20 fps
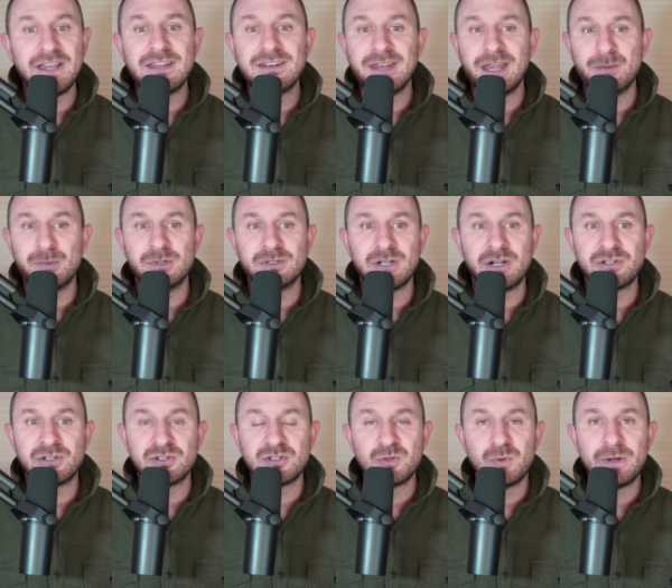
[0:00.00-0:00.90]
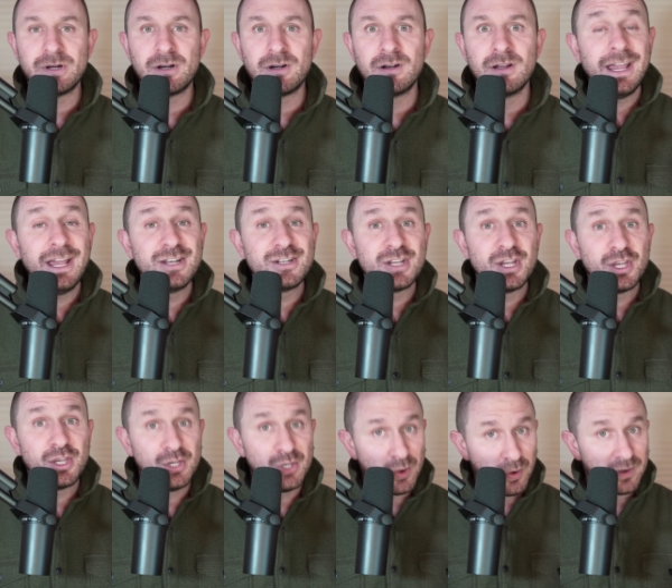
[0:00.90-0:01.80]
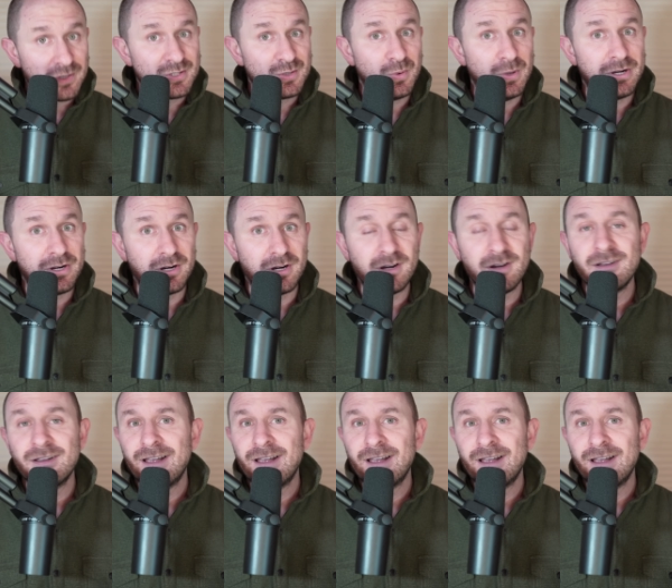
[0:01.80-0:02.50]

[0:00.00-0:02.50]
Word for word: enabled on your Twitter, and your Twitter